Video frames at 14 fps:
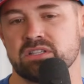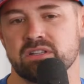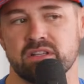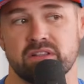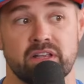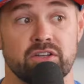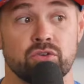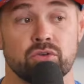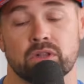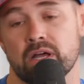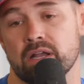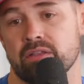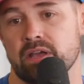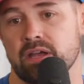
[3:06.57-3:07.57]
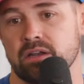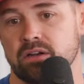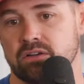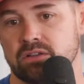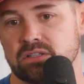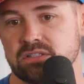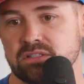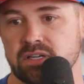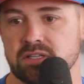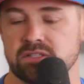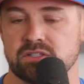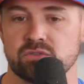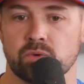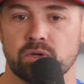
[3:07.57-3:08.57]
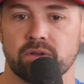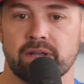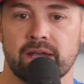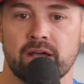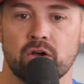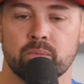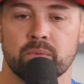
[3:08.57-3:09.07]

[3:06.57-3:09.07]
And they do a lot of that here in the States as well now.